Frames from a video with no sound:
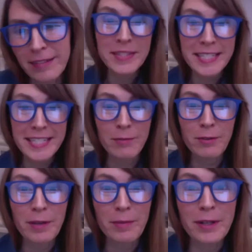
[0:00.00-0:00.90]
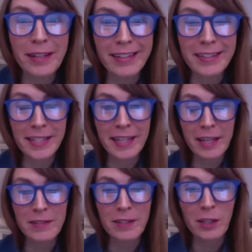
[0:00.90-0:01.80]
the Tampa Bay market is
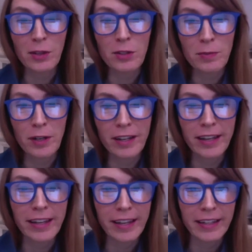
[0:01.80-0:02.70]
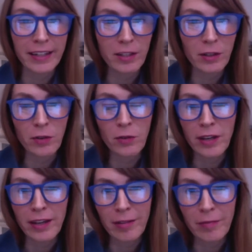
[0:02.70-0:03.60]
a huge market, and I know
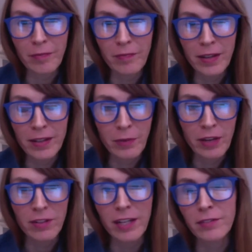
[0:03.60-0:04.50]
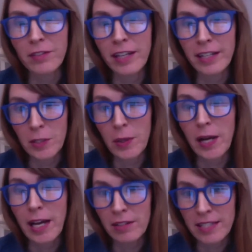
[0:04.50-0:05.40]
we have a lot of clients who are
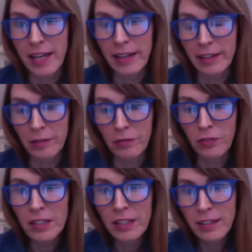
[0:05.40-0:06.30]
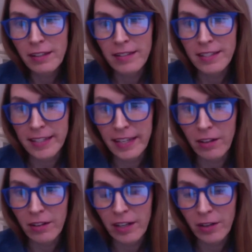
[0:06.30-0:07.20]
outside of this
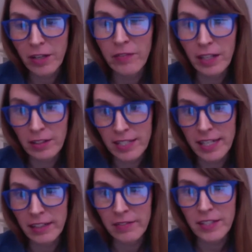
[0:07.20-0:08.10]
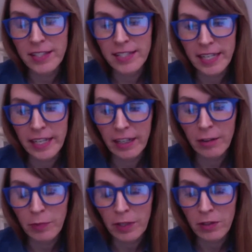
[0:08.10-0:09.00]
area or even outside of this state. But